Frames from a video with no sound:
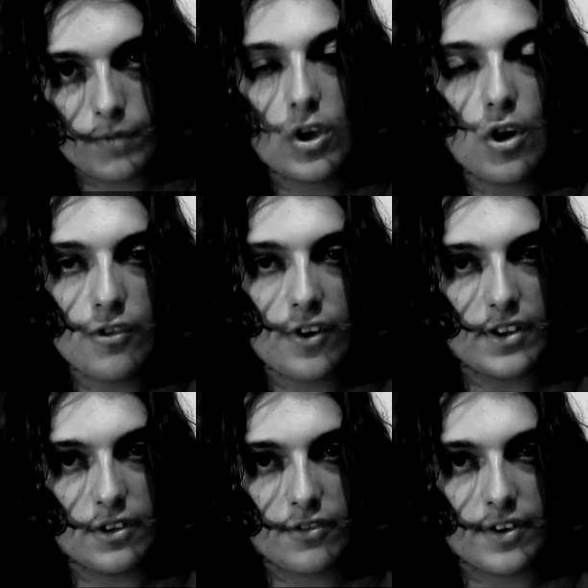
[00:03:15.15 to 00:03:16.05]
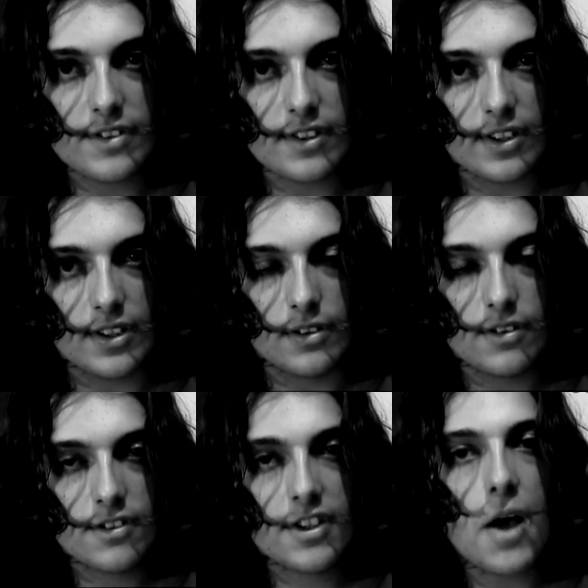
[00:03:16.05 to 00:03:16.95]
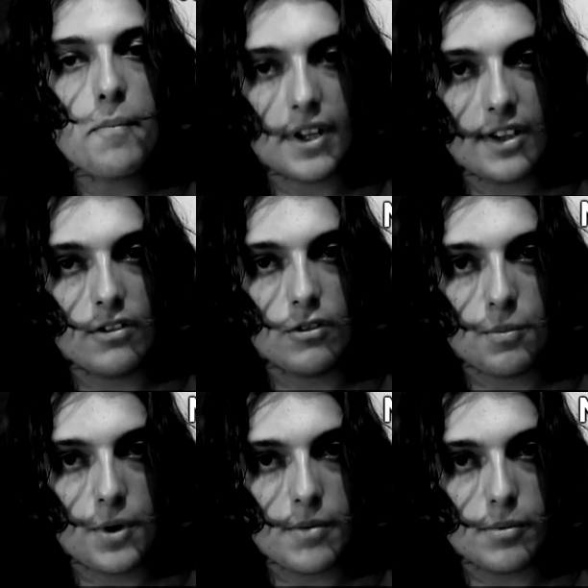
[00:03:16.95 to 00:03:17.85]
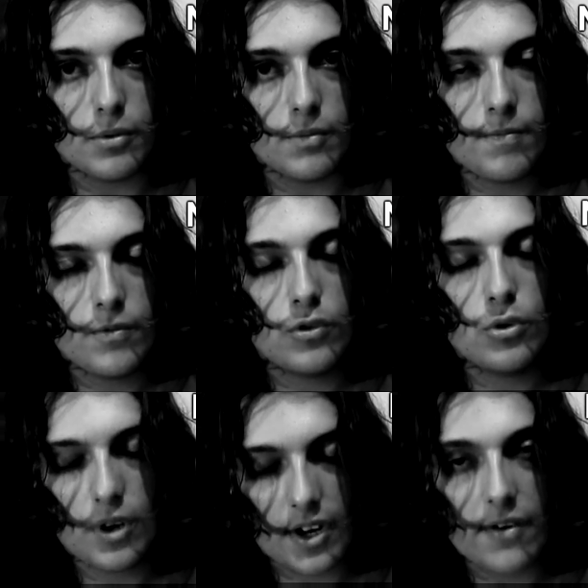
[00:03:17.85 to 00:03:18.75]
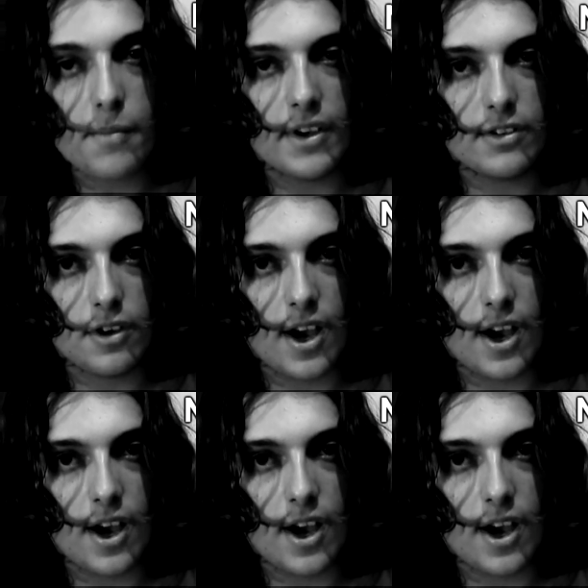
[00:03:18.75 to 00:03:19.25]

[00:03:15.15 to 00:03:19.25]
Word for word: Go find your friends again. Start meeting new people. Do whatever makes you